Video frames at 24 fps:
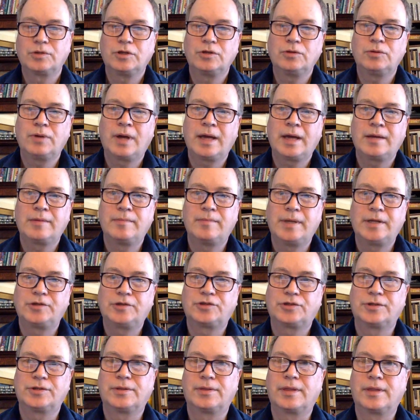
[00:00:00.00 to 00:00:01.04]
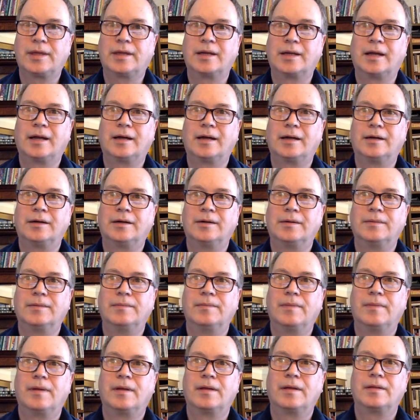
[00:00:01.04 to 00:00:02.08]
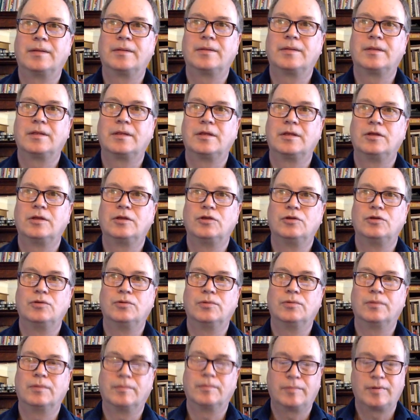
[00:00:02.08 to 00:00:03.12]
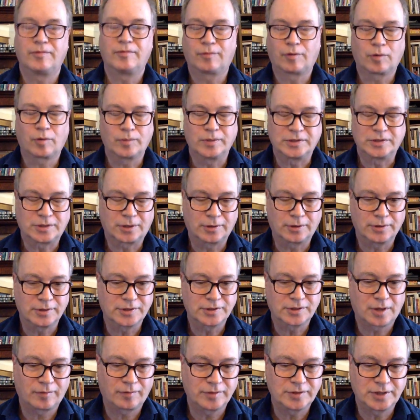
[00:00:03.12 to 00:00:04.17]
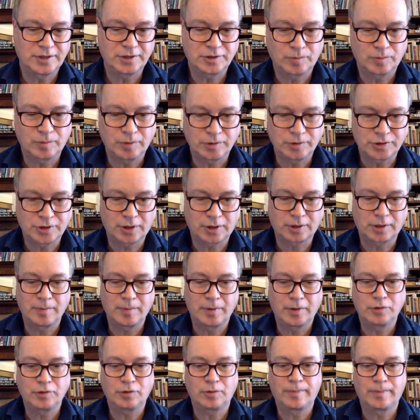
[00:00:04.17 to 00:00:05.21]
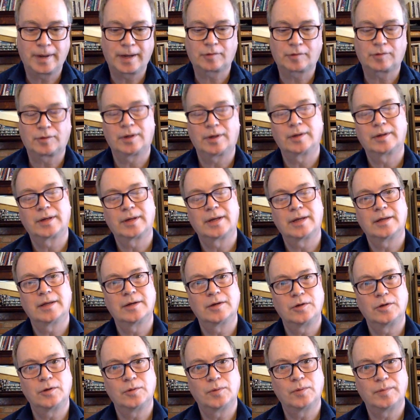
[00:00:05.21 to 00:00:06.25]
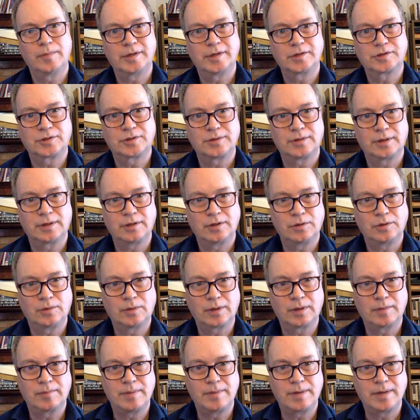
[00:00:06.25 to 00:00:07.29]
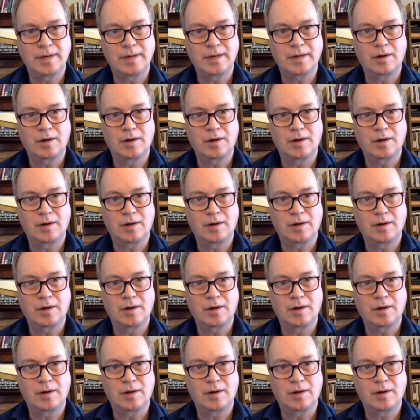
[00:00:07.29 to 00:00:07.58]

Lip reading: you had mentioned that you, before we started this conversation, we were talking about your background, and you had mentioned that you had been